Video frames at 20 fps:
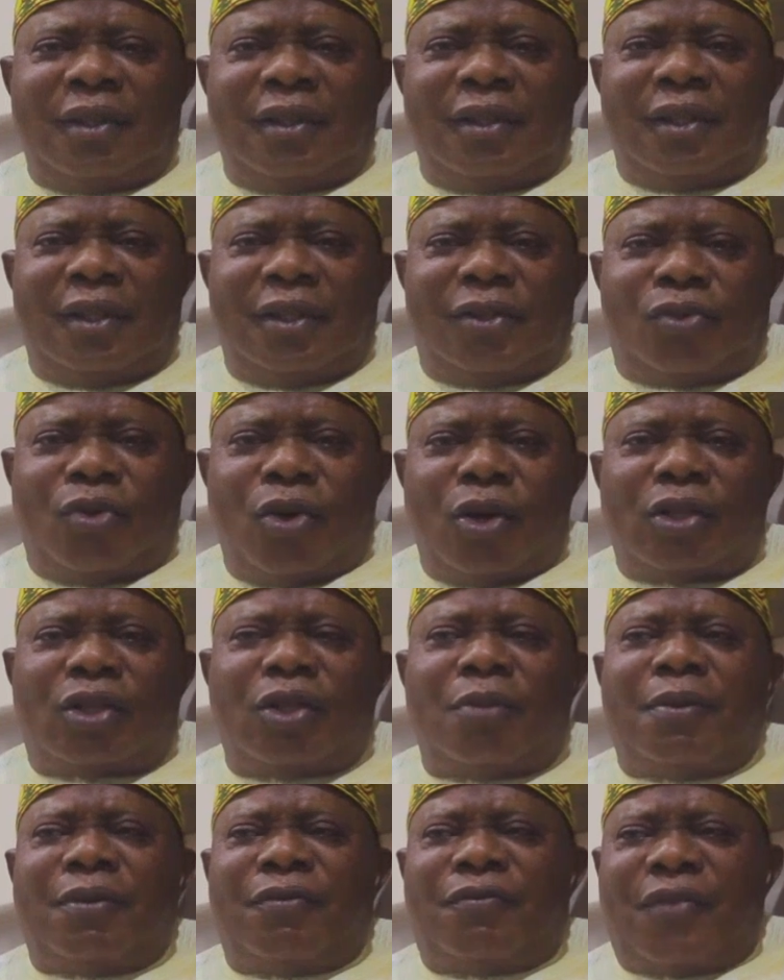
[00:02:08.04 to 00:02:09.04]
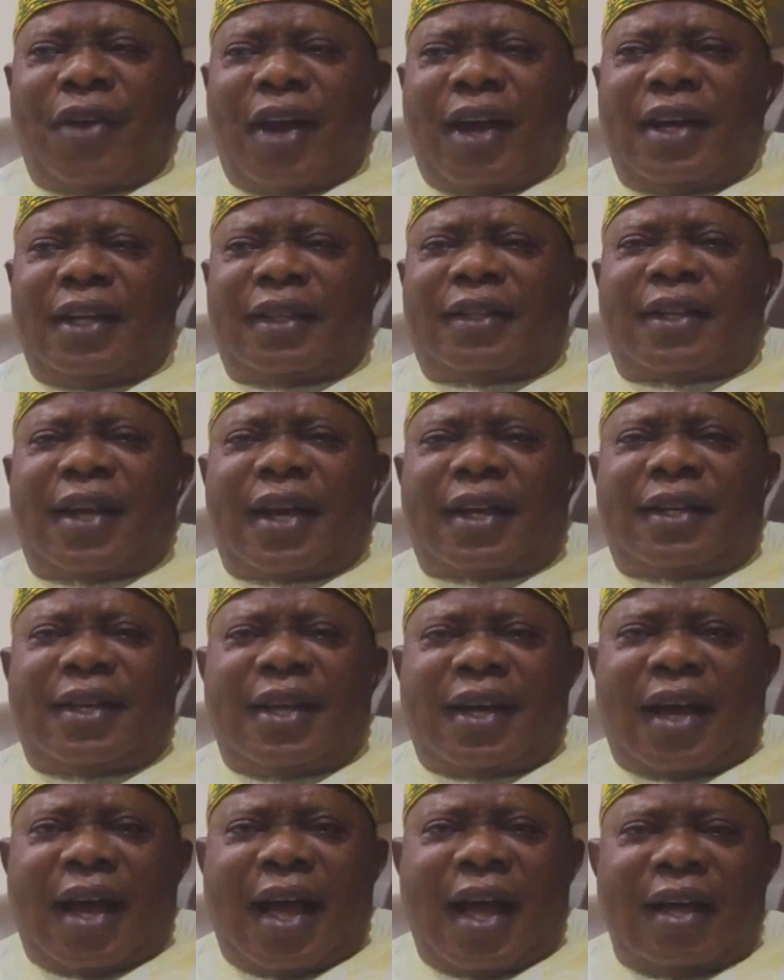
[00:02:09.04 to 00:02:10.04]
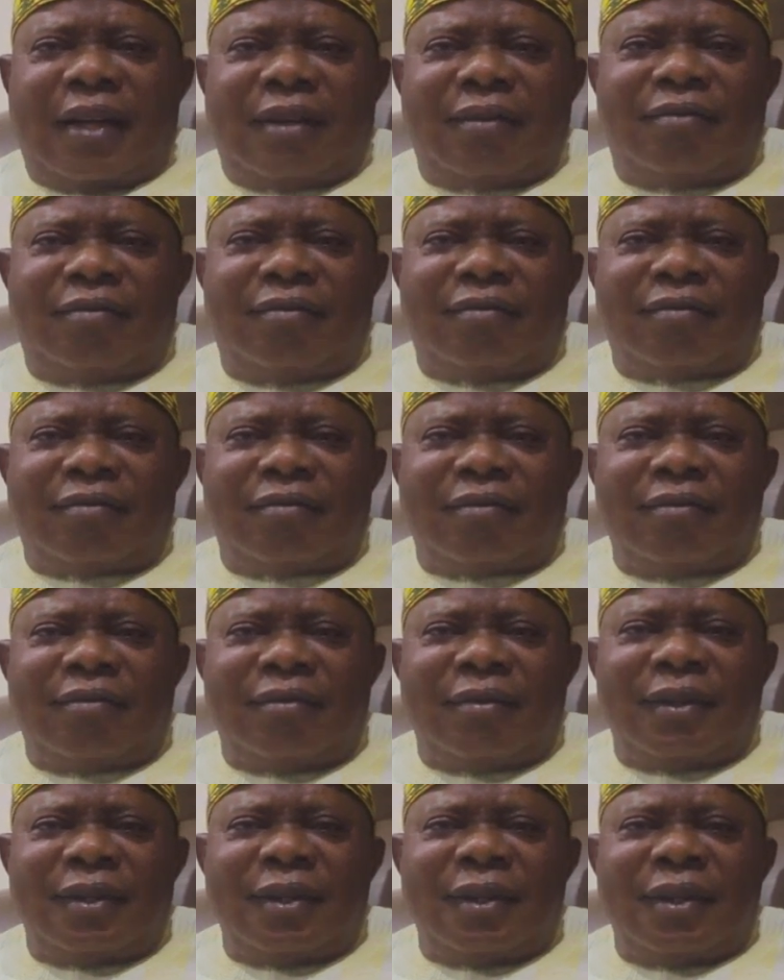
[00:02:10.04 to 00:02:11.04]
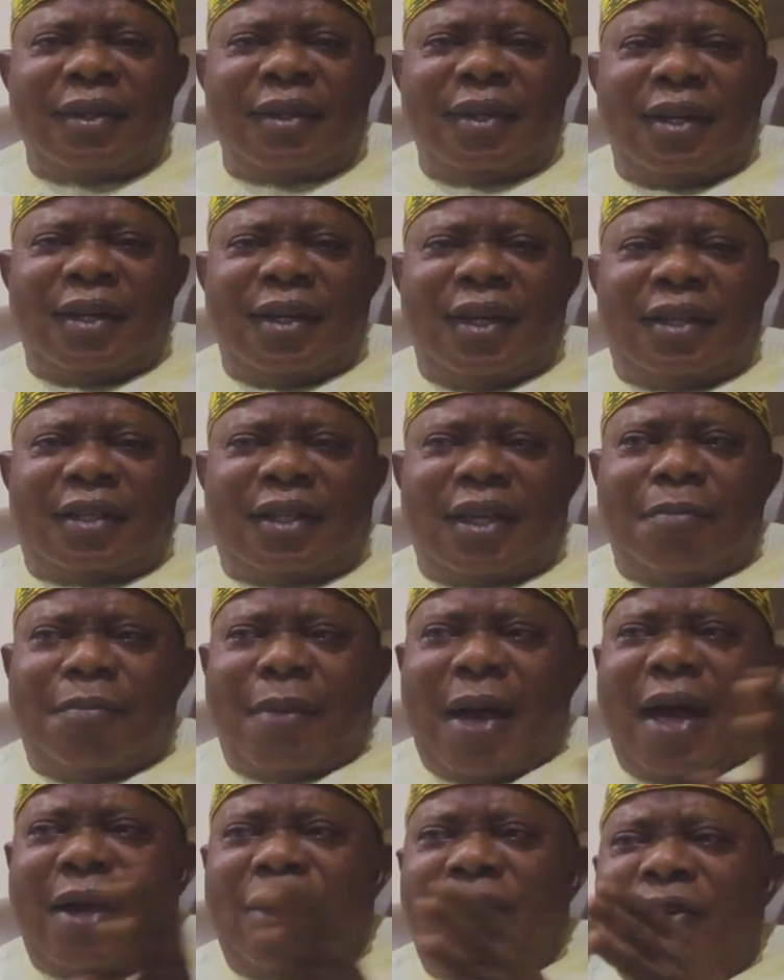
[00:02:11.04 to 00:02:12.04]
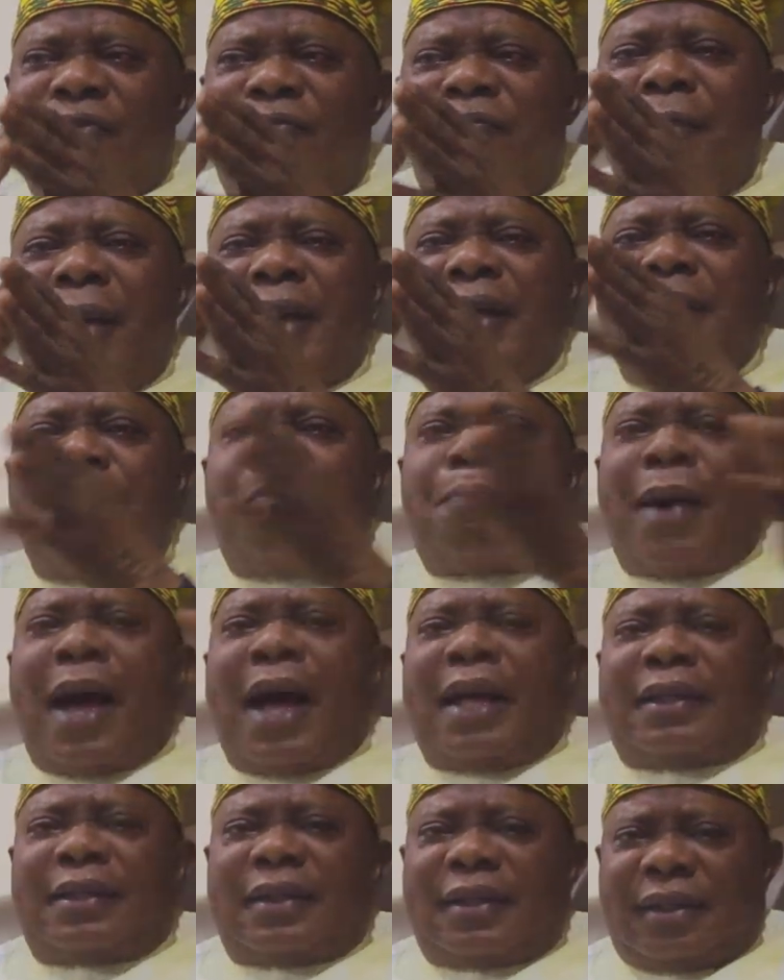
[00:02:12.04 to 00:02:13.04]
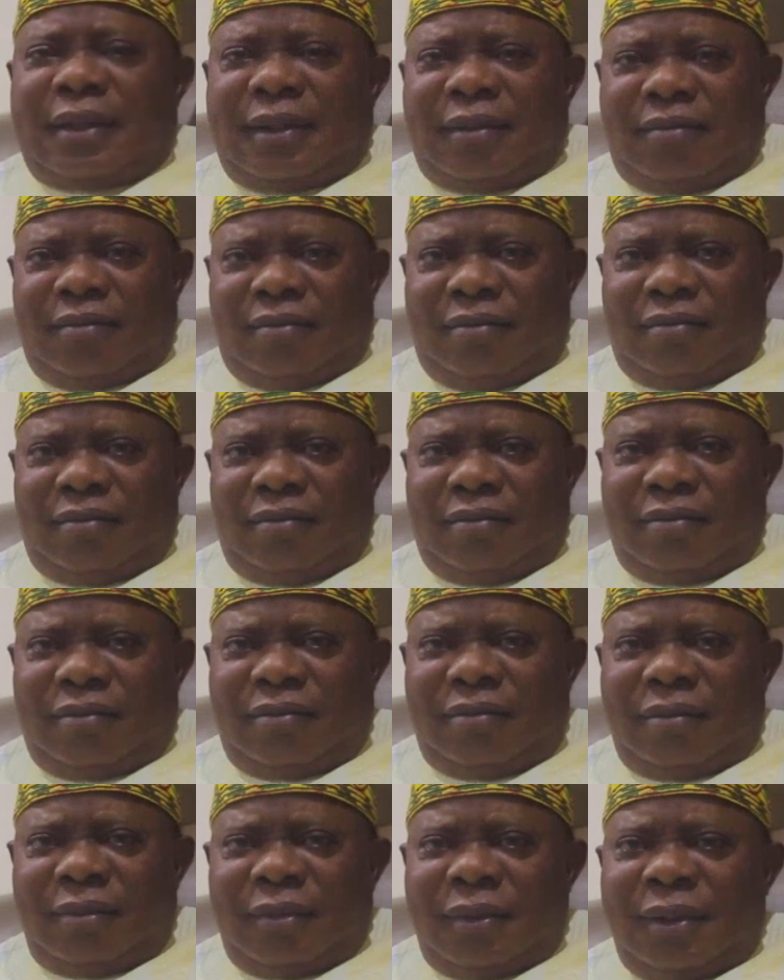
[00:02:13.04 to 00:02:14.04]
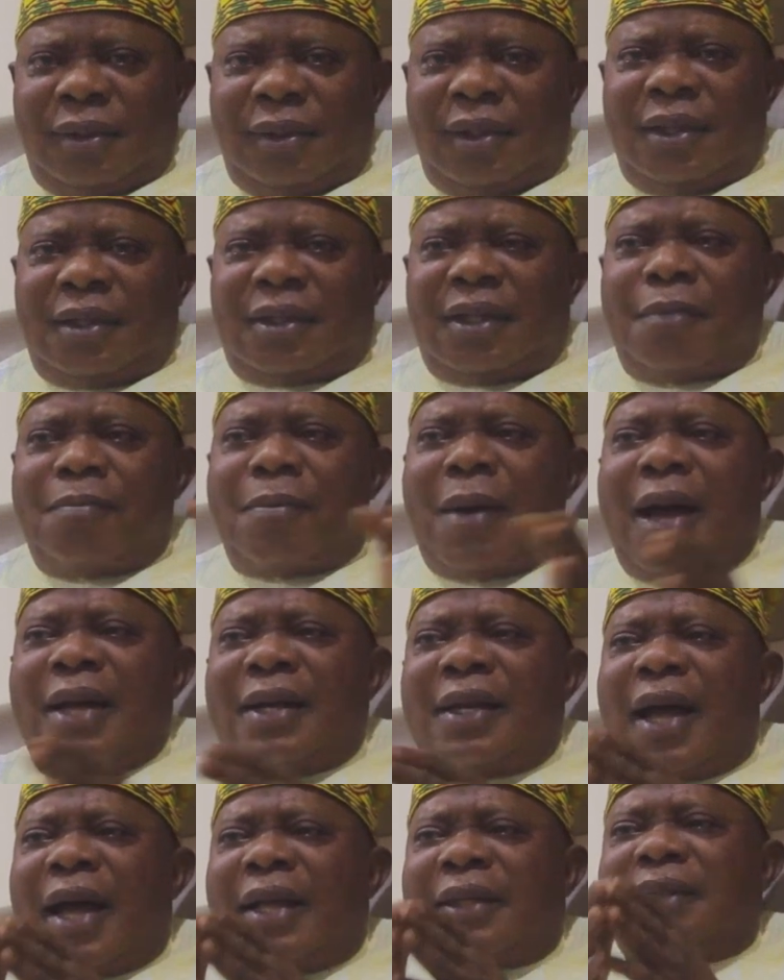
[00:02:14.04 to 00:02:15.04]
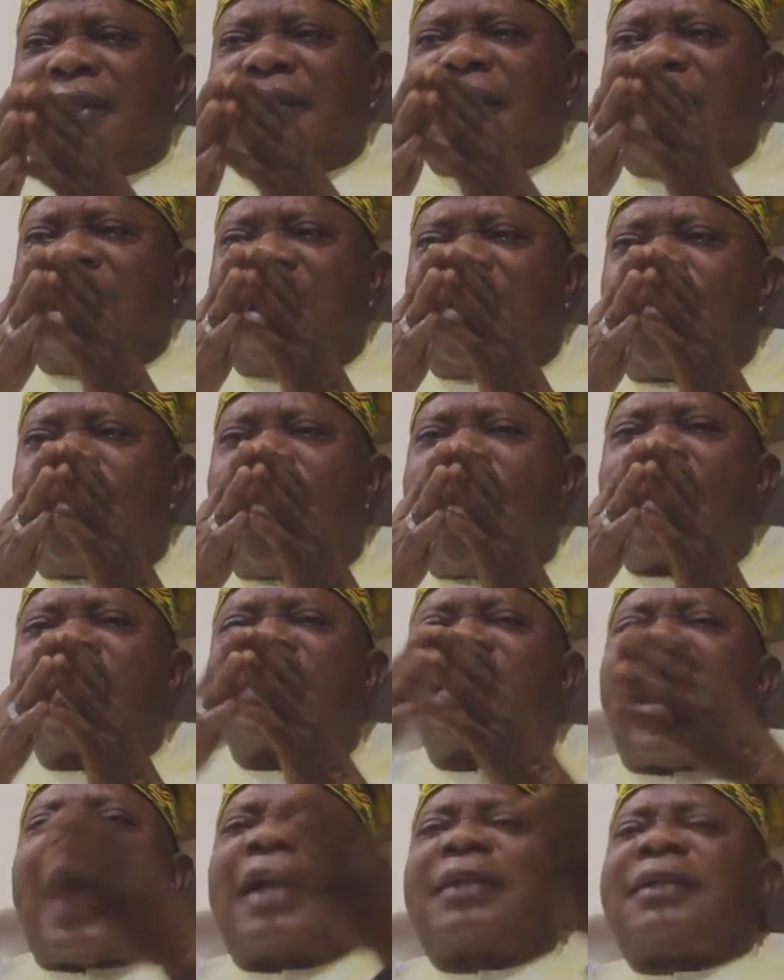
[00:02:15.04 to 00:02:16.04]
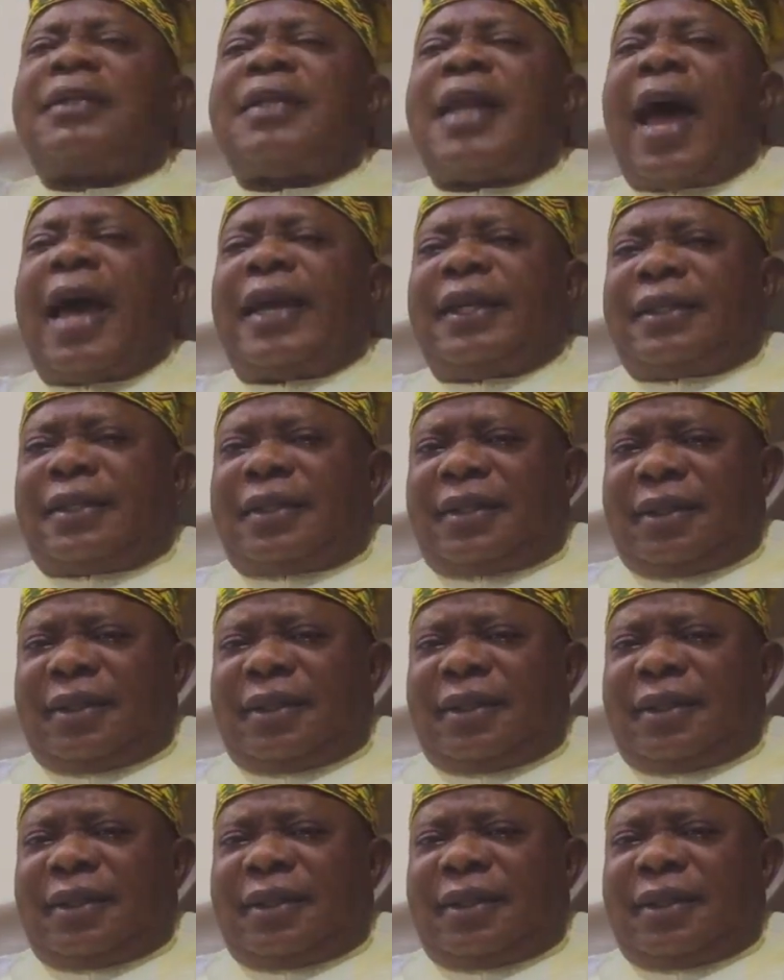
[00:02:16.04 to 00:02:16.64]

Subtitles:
He's going to be very technical. He's a man of many parts. He's a man that works at night.